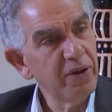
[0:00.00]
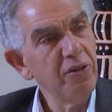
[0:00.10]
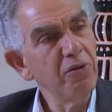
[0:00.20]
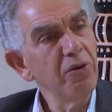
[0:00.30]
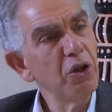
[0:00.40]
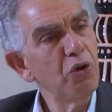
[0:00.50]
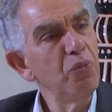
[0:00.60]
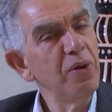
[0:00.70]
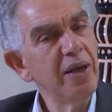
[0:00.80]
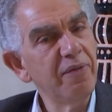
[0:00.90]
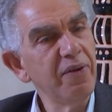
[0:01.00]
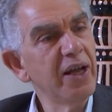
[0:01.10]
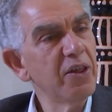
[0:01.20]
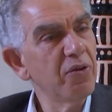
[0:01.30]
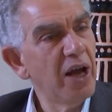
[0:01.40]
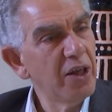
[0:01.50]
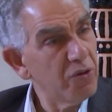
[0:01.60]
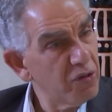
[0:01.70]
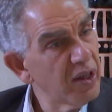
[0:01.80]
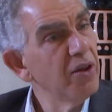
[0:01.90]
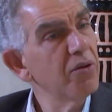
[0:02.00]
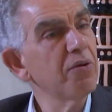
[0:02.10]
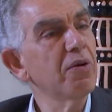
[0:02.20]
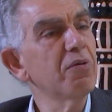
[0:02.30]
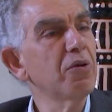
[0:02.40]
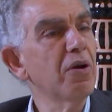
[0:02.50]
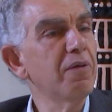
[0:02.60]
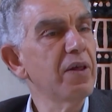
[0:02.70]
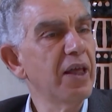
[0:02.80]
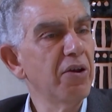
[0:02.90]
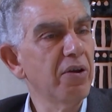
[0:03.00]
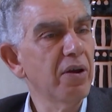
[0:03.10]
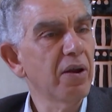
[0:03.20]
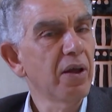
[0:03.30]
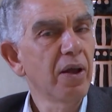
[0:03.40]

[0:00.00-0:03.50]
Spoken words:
and this is going to be, I think, as a center of the conversation.